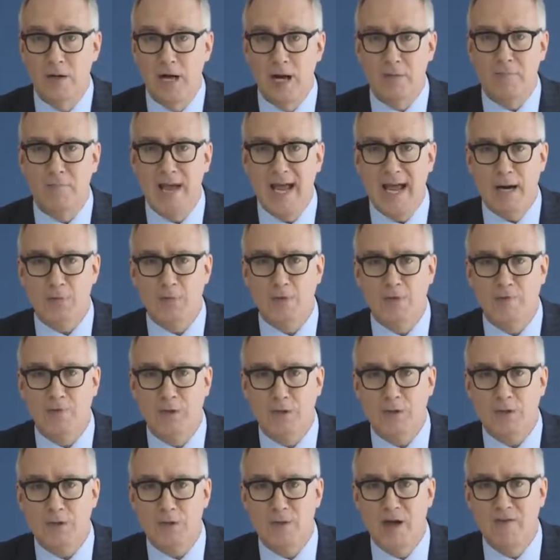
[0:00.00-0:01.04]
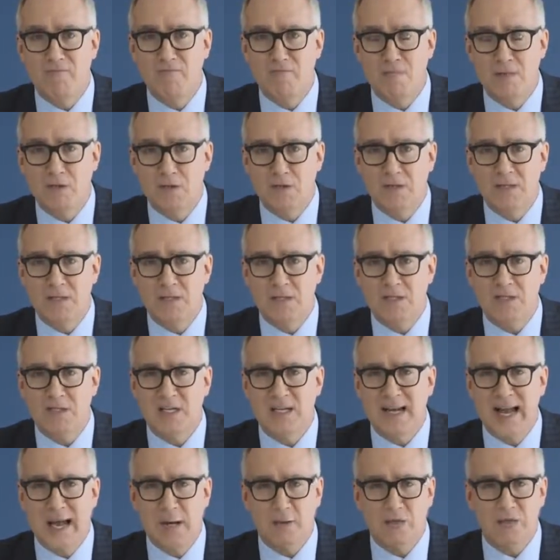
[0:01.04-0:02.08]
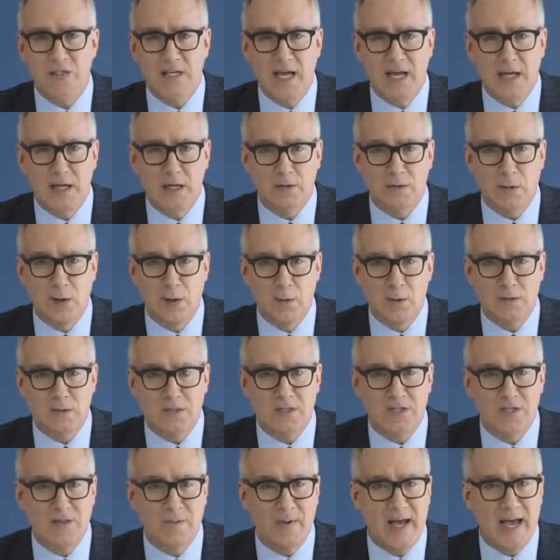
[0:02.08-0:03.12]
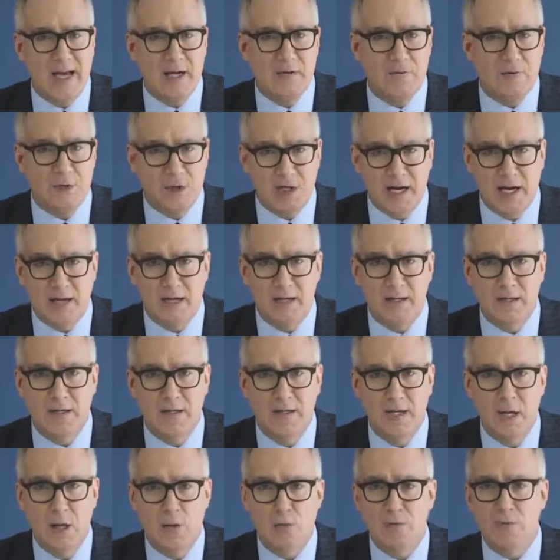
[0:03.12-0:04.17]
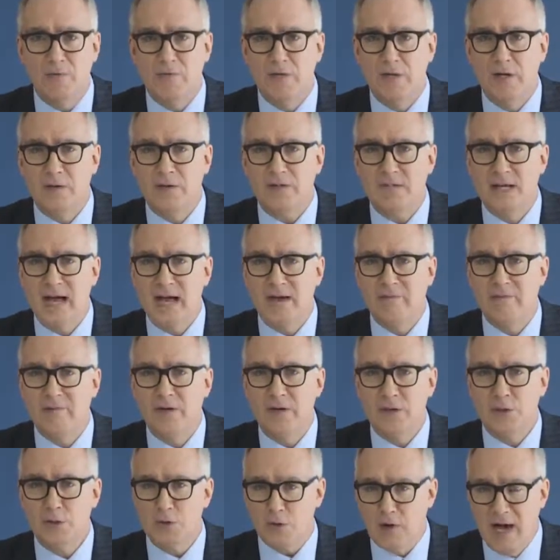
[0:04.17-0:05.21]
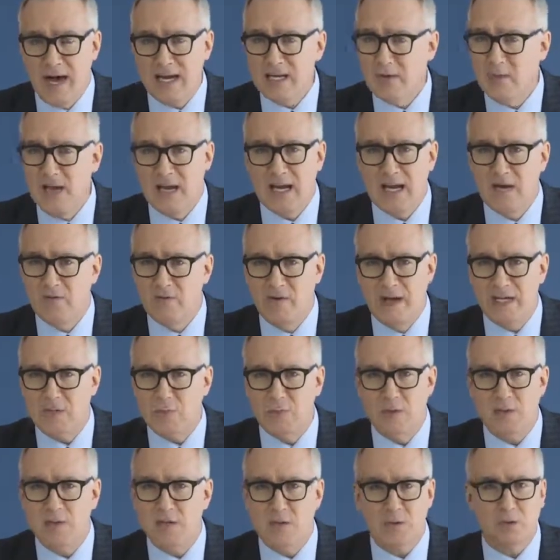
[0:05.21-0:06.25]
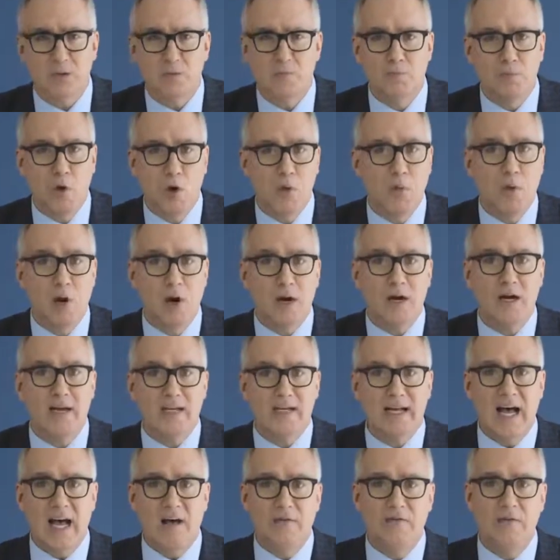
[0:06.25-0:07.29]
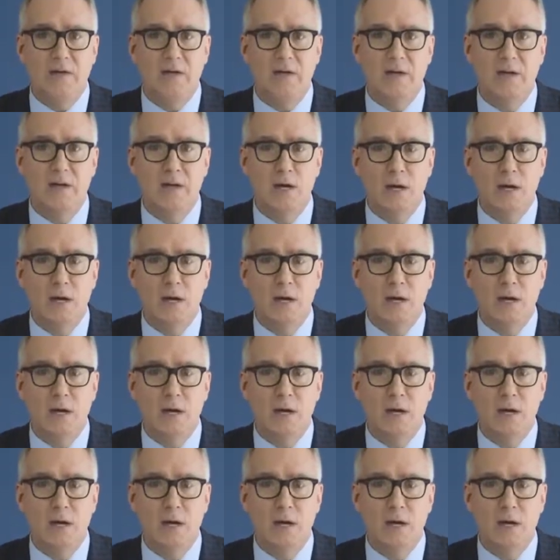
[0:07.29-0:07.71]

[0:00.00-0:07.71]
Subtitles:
A man revealed to have millions in outstanding loans to the Bank of China, revealed to have tried to make investment deals with Muammar Gaddafi,